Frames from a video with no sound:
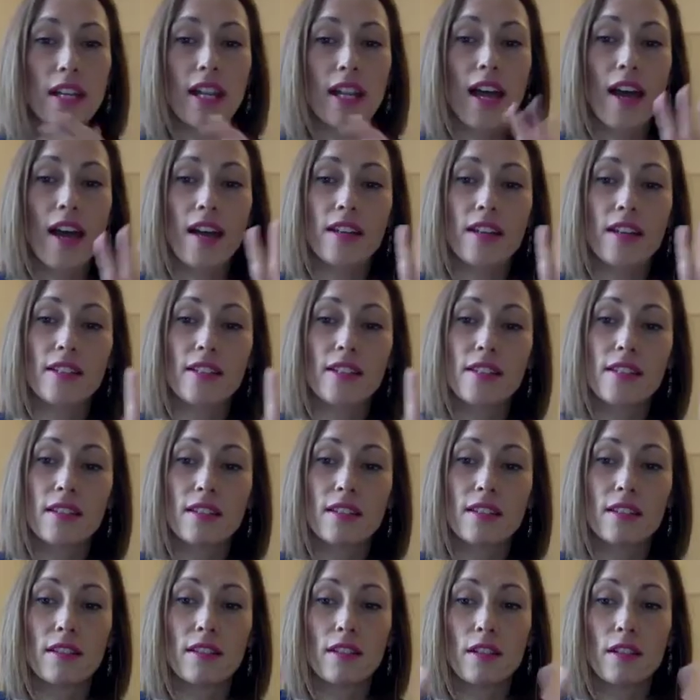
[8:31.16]
at
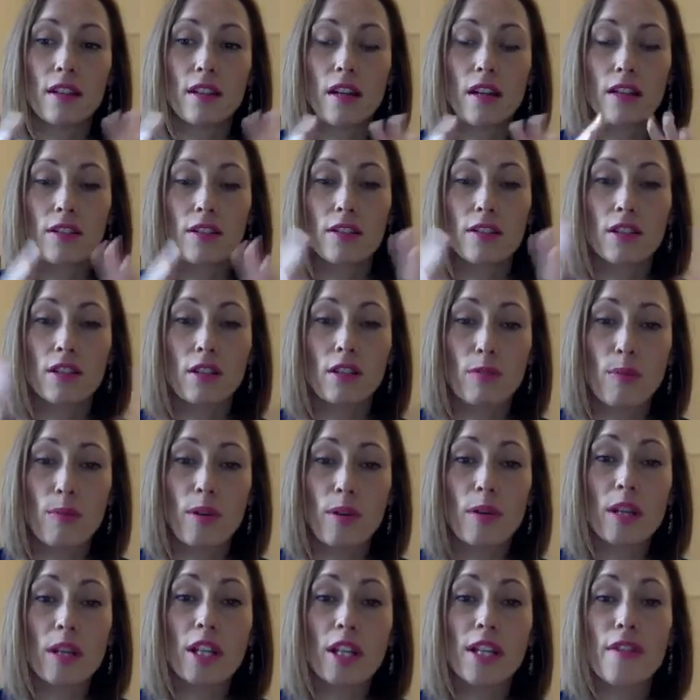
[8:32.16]

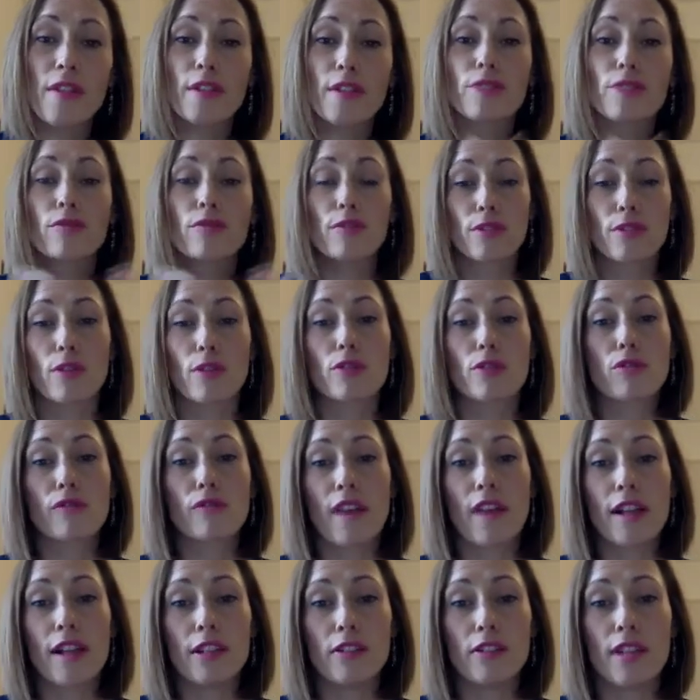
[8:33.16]
this through a social
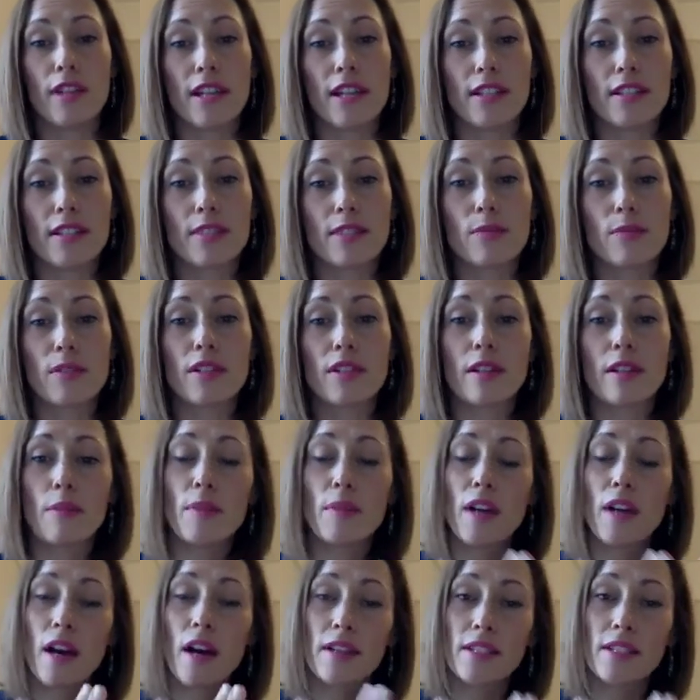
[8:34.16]
value lens, and
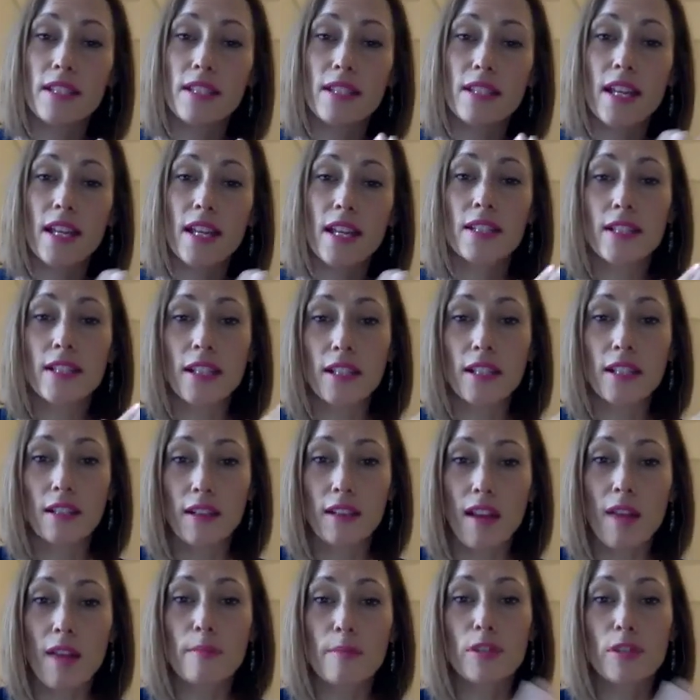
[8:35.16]
we're understanding
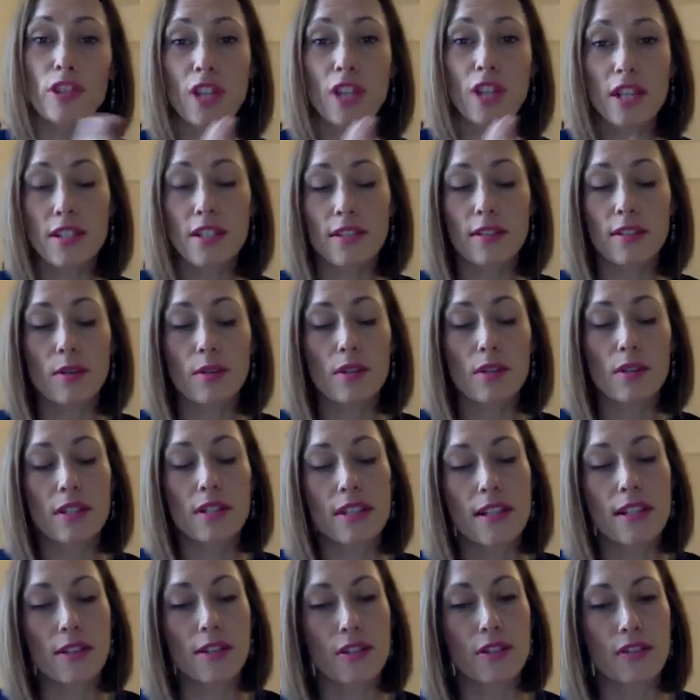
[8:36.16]
climate change,
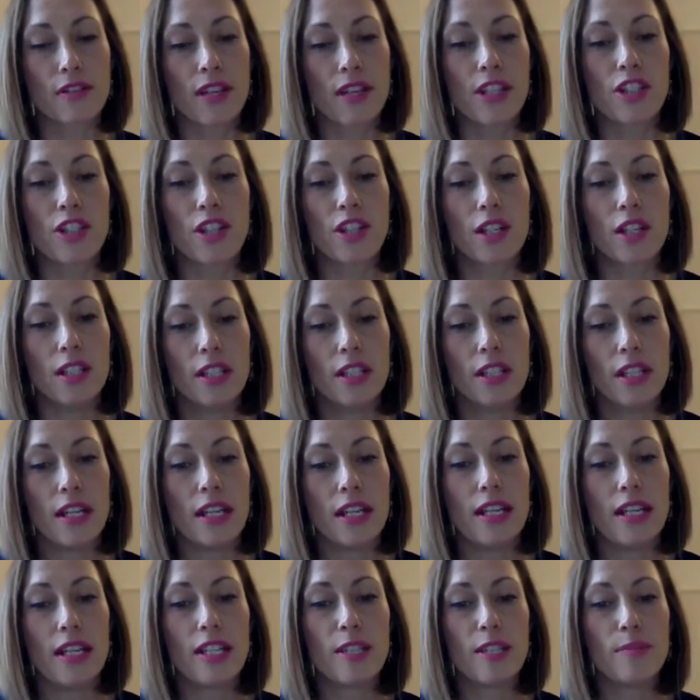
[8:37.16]
inequality, loss of nature,
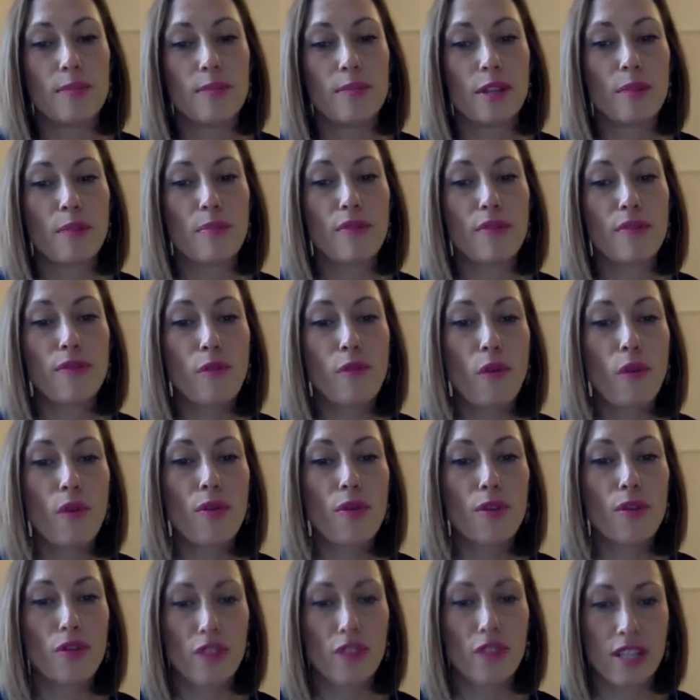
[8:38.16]
is, you know,
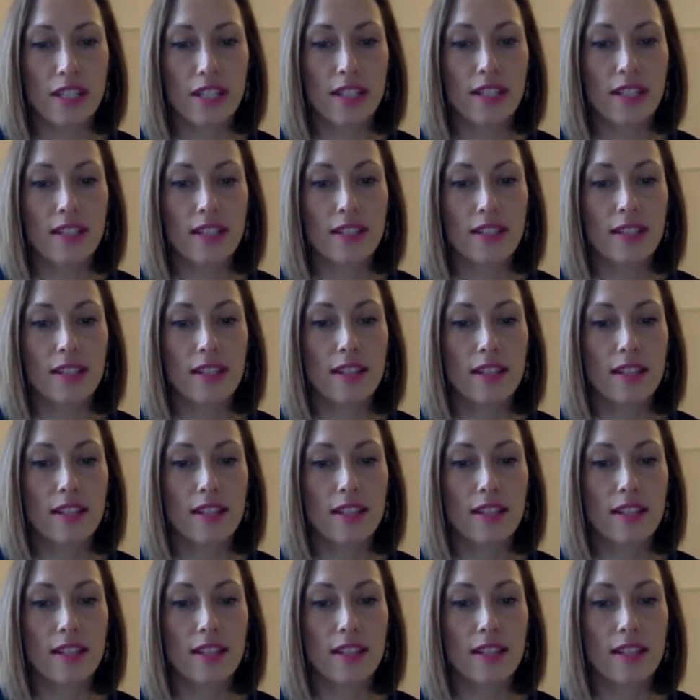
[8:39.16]
before the crisis,